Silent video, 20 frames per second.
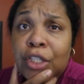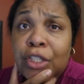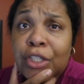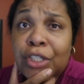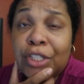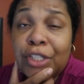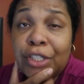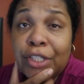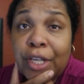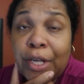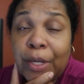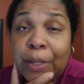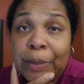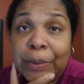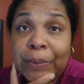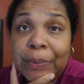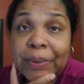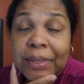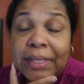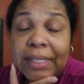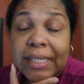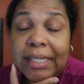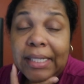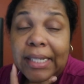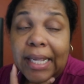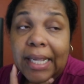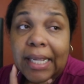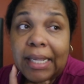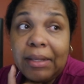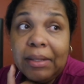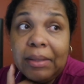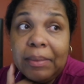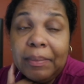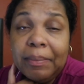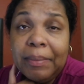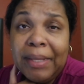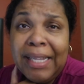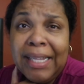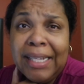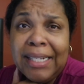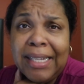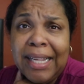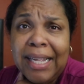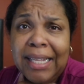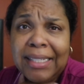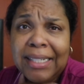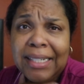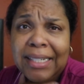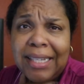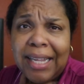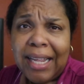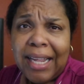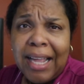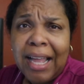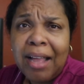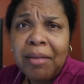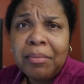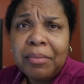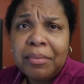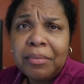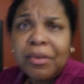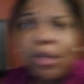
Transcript: so today, being that today I'm